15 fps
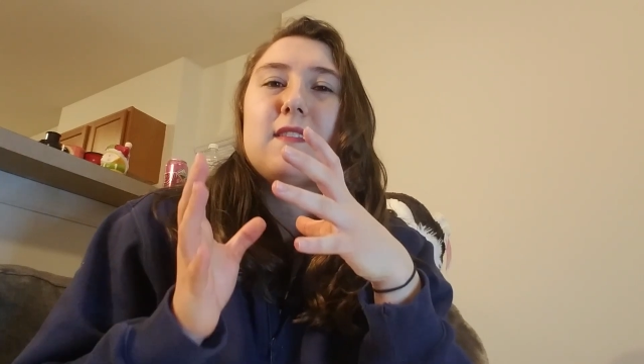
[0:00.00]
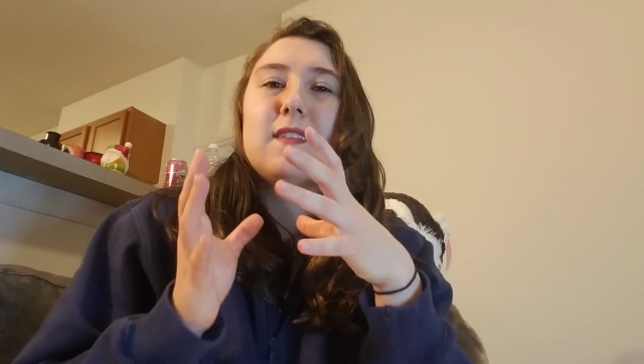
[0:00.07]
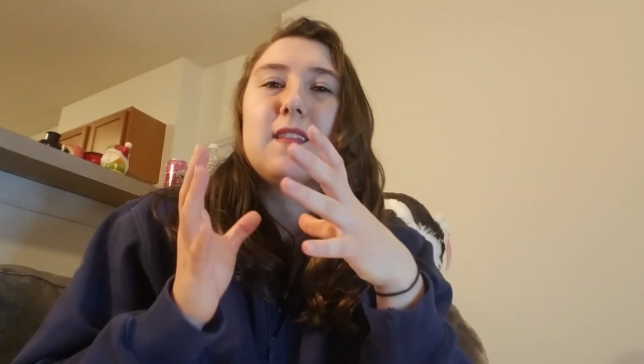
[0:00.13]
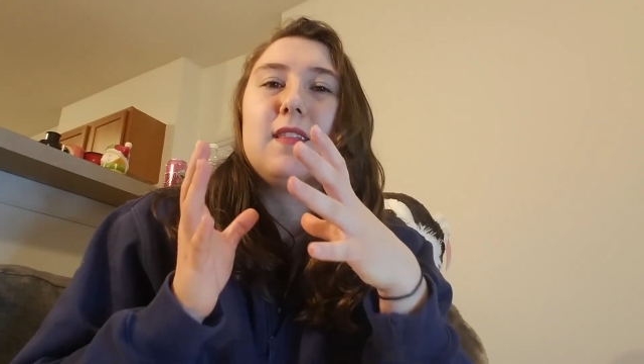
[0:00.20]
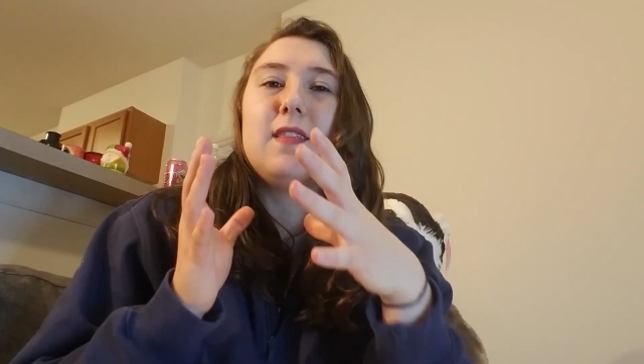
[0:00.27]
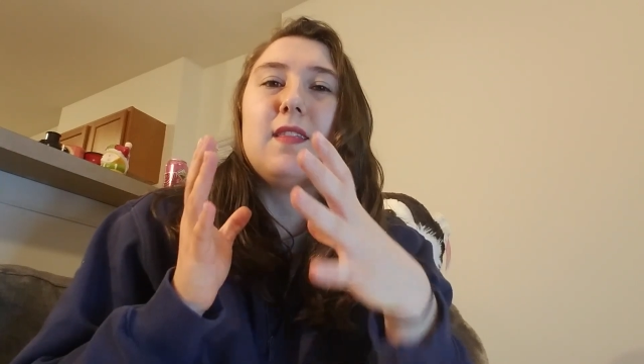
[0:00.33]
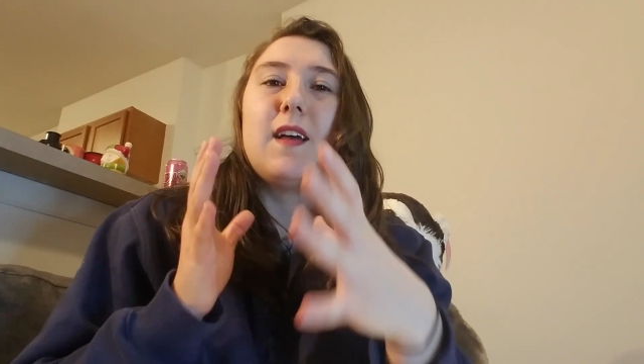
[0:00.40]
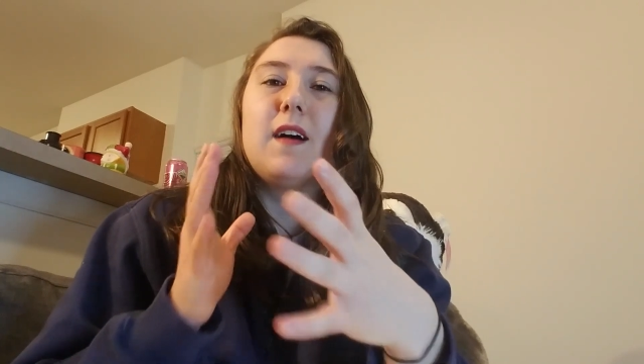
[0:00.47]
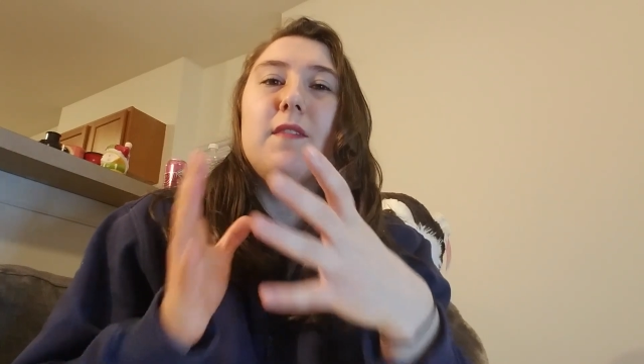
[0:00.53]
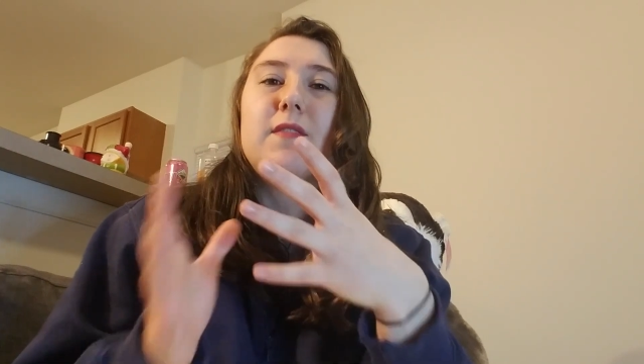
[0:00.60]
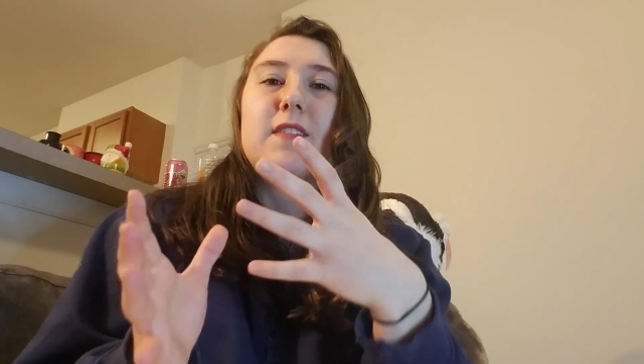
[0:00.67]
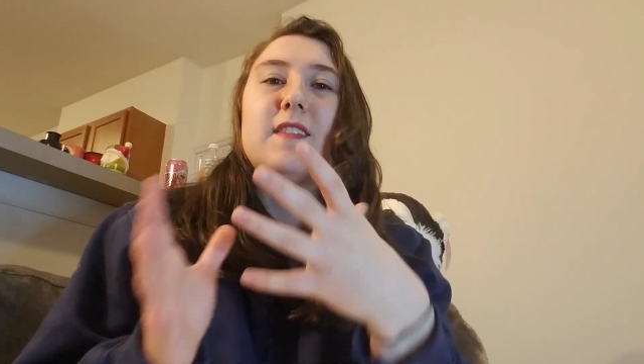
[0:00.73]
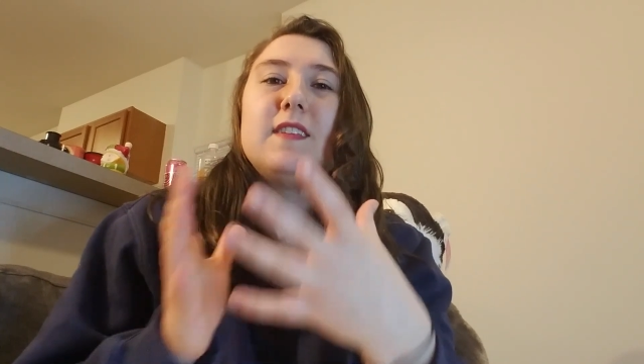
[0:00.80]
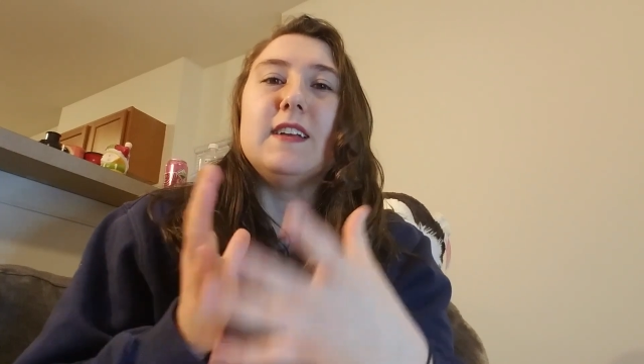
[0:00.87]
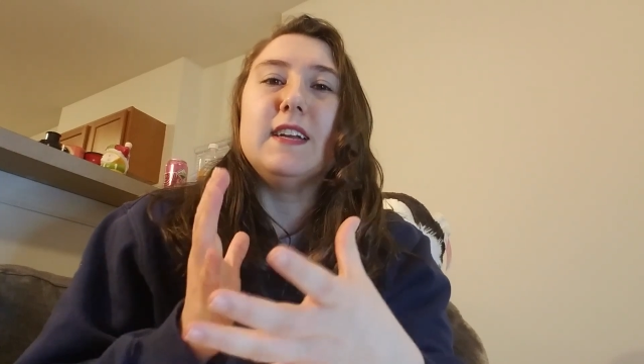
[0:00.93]
love
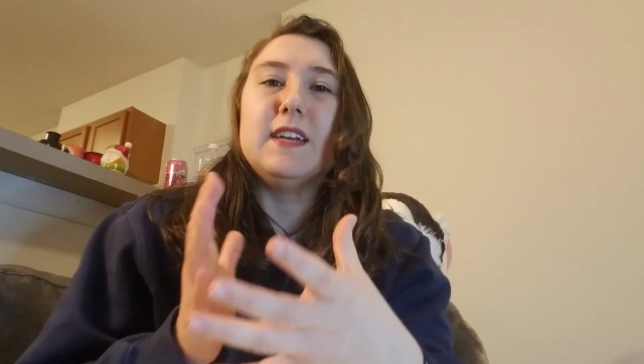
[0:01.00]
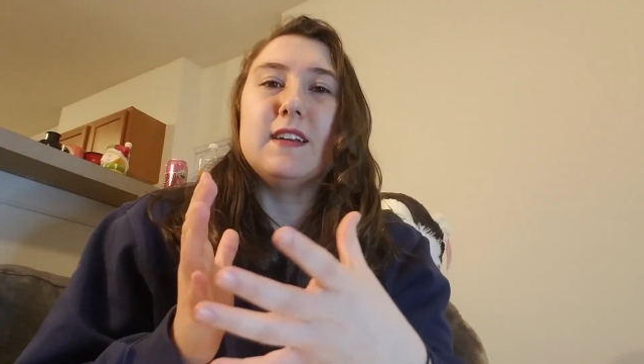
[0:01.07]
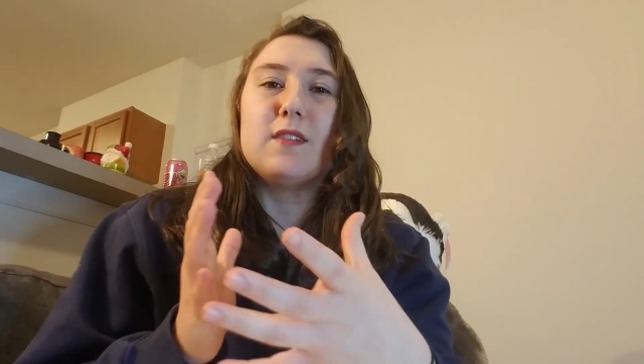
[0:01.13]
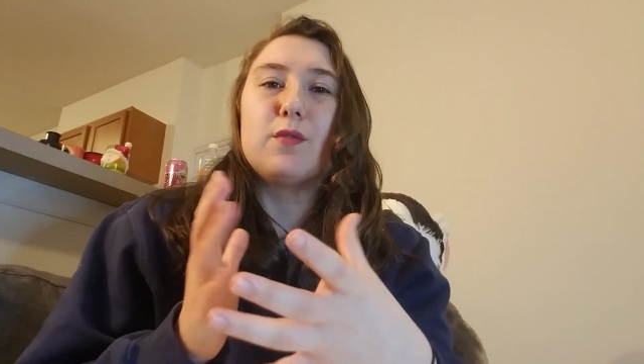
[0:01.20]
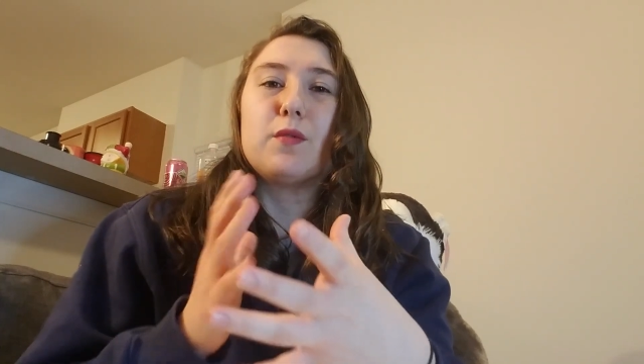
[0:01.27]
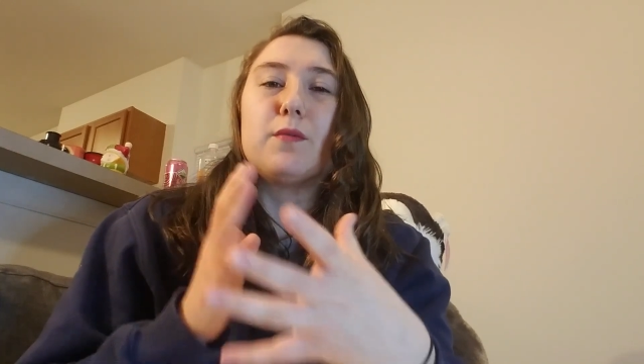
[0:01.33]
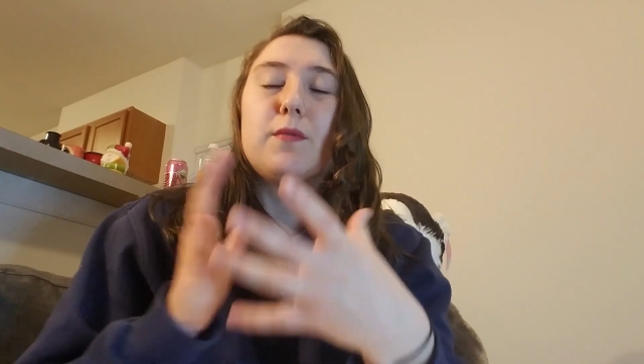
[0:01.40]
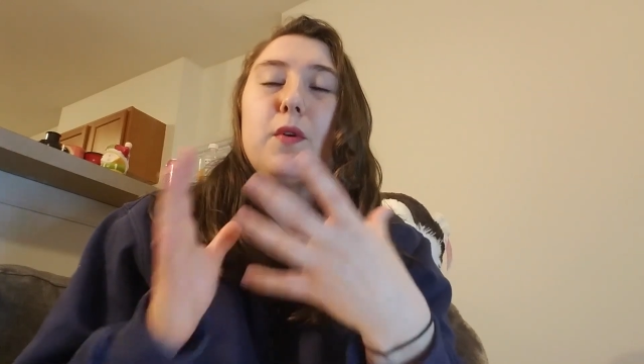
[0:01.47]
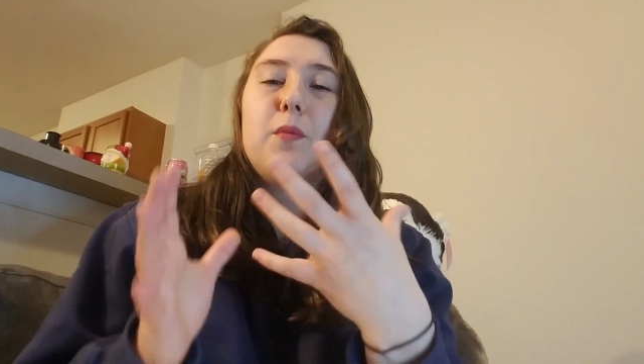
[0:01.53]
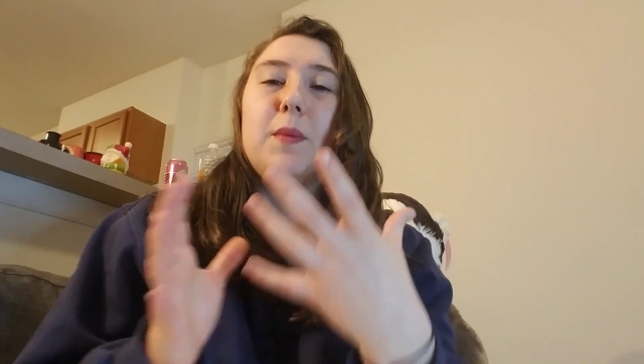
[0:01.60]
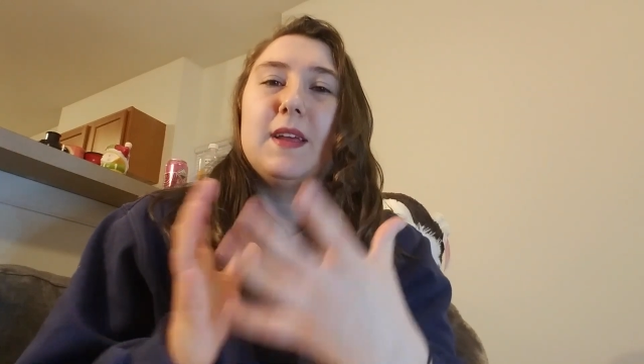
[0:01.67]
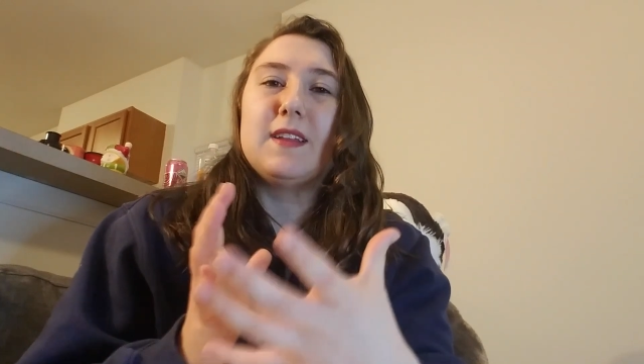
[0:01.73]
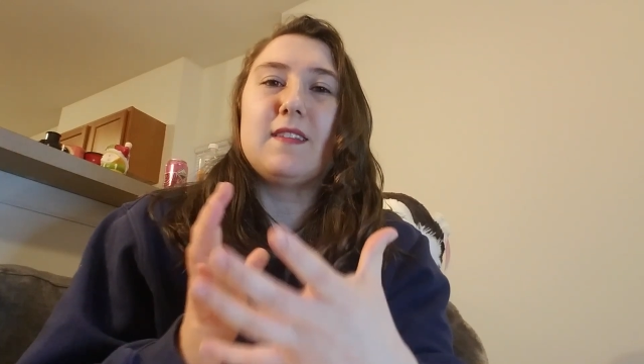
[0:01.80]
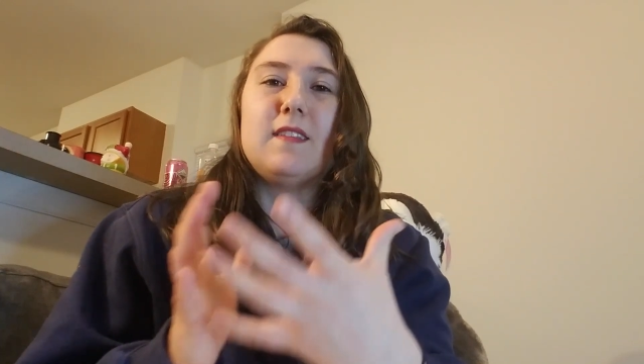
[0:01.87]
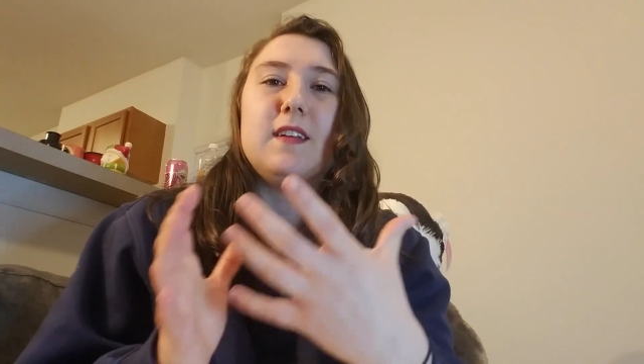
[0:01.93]
scene or romance
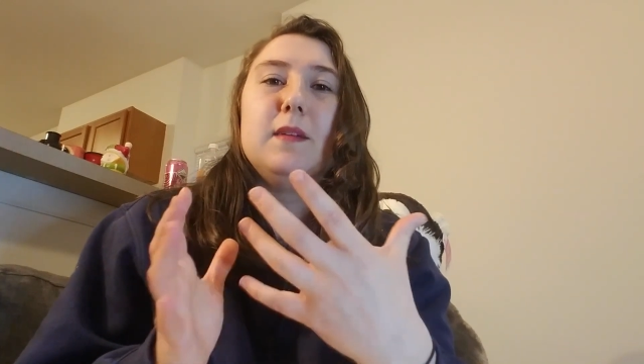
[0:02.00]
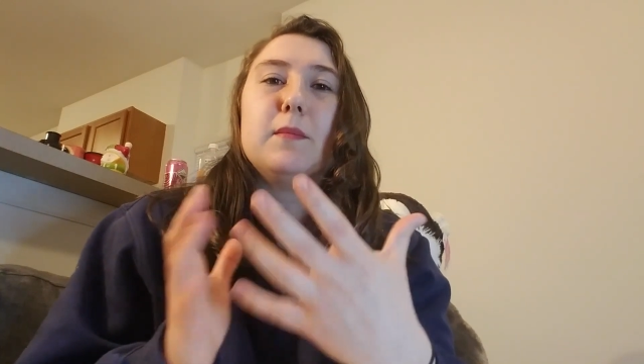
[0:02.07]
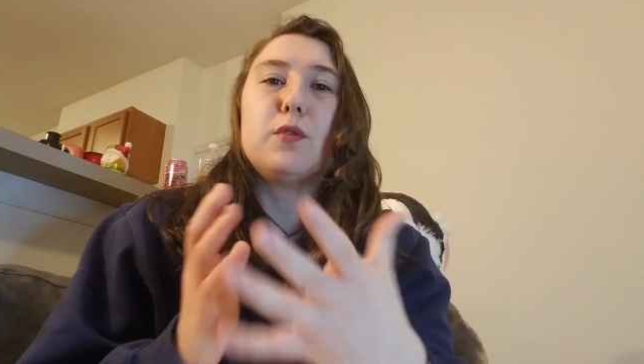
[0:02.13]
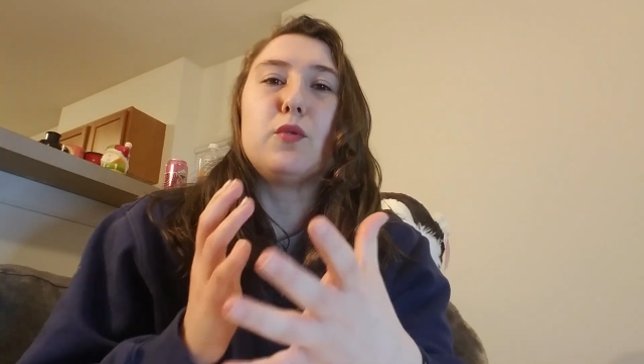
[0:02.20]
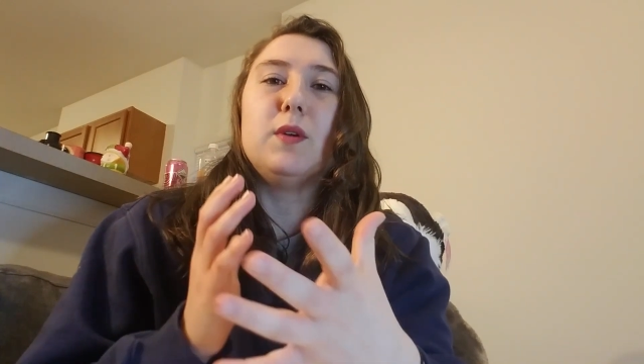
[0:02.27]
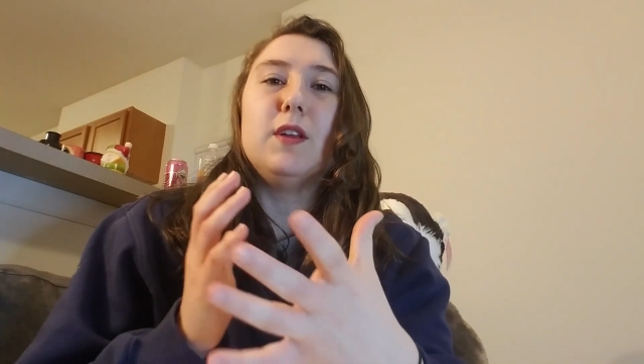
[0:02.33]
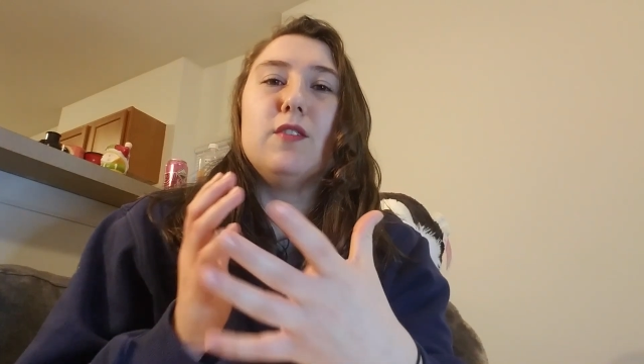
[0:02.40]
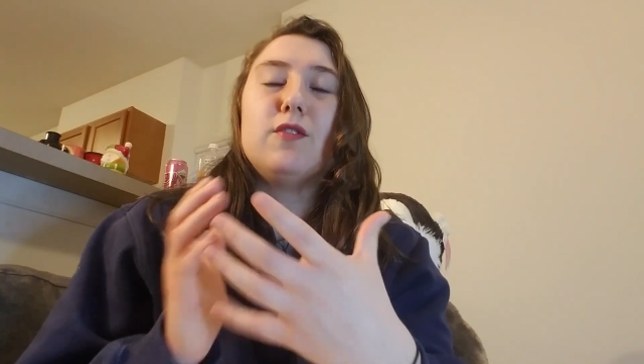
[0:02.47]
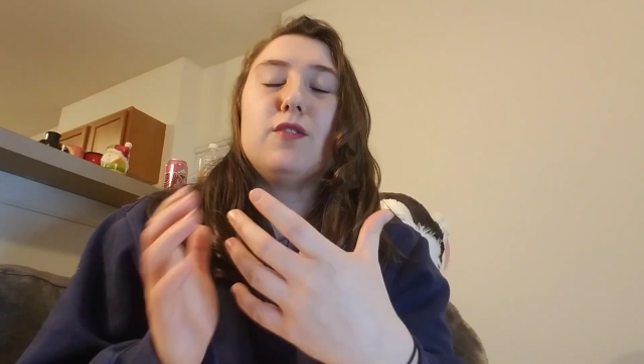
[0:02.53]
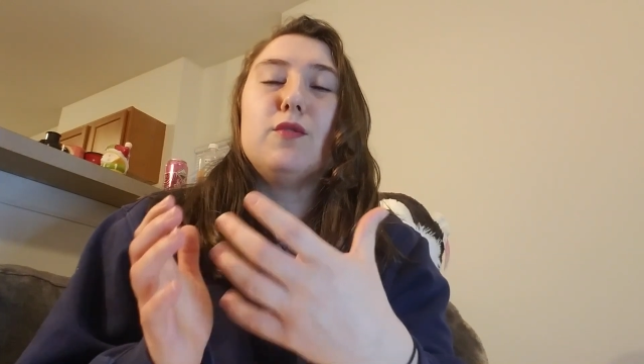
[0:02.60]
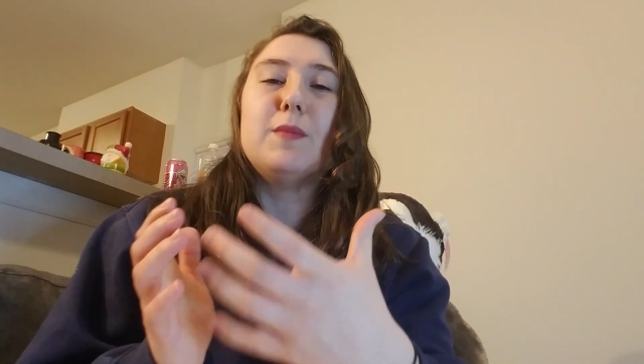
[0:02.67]
scene between two main